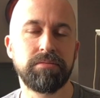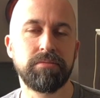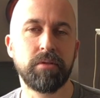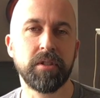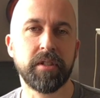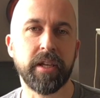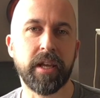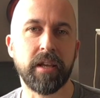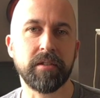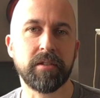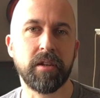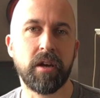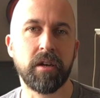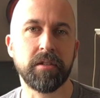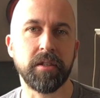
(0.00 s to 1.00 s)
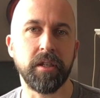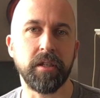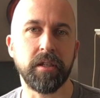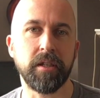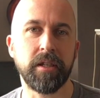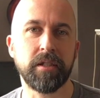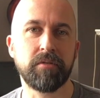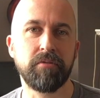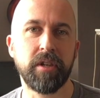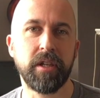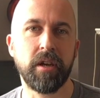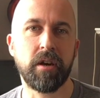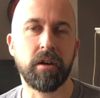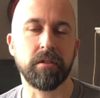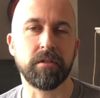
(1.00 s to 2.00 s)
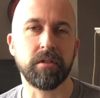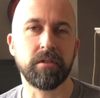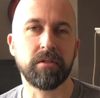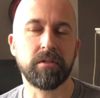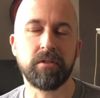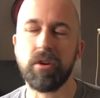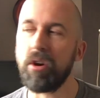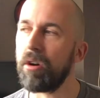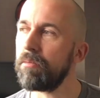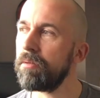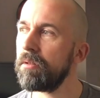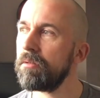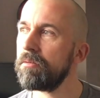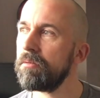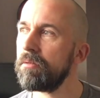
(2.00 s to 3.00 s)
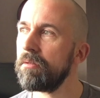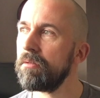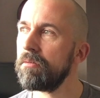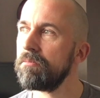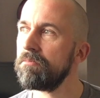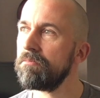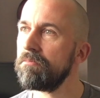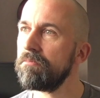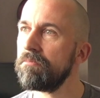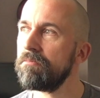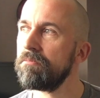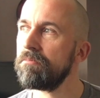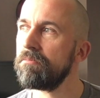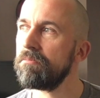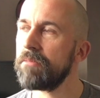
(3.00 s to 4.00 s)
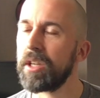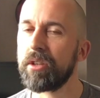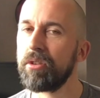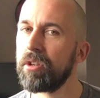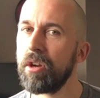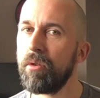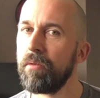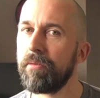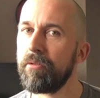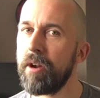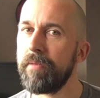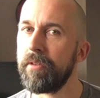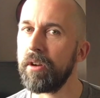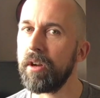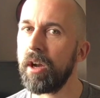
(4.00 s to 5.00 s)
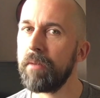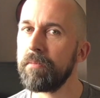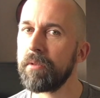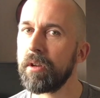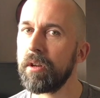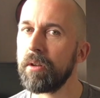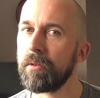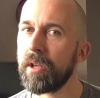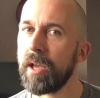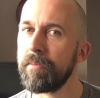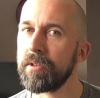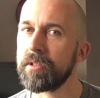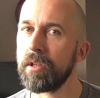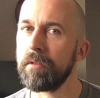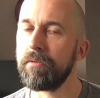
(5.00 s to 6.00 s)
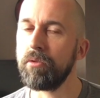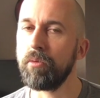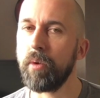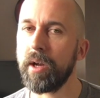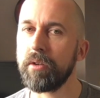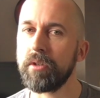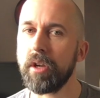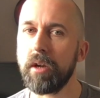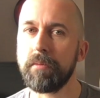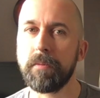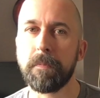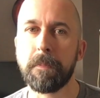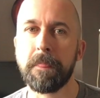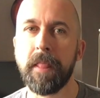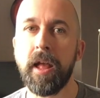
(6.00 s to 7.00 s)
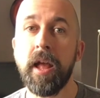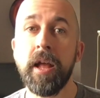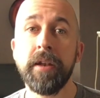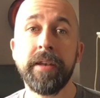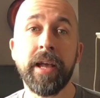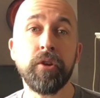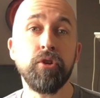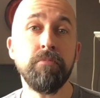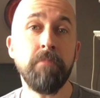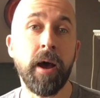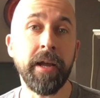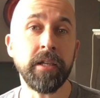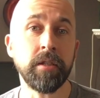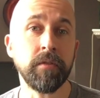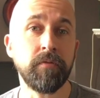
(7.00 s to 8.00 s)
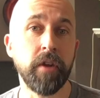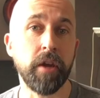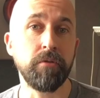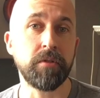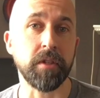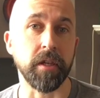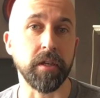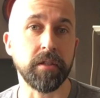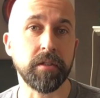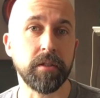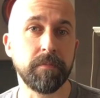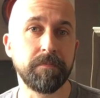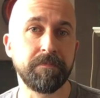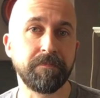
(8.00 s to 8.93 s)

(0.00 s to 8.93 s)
once I get started, it's really hard to stop. I could go on forever. I'm going to get myself all wound up. Now, you might have noticed